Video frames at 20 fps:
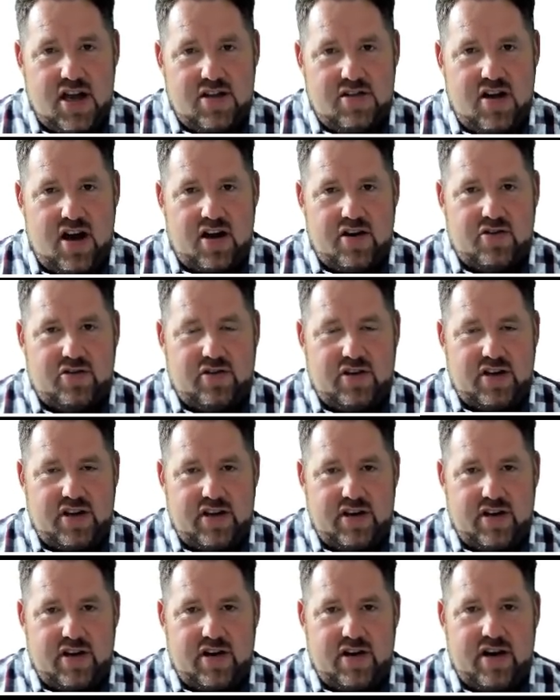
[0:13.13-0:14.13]
not
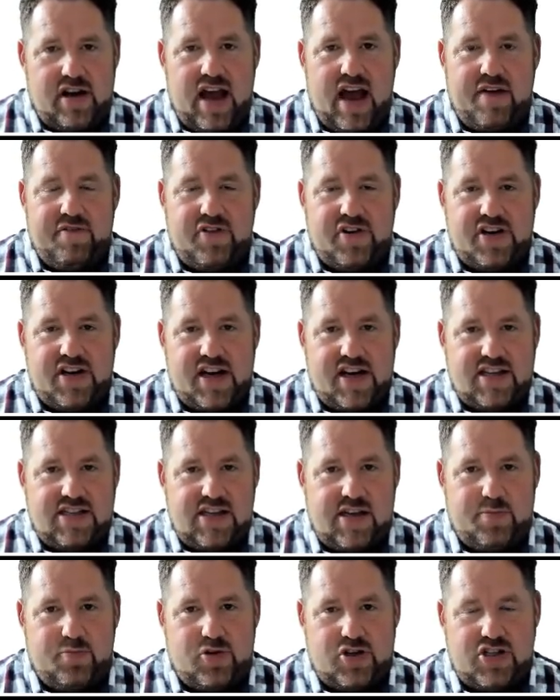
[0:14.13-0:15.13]
only
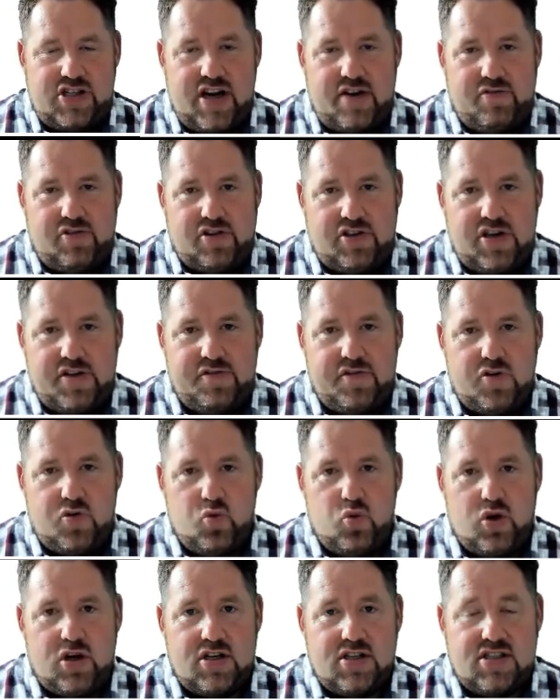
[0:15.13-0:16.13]
advertising but several different
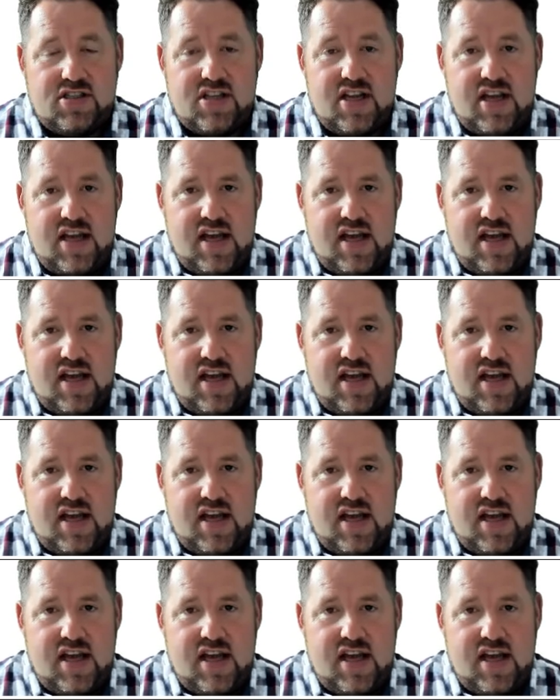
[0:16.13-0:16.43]
ones,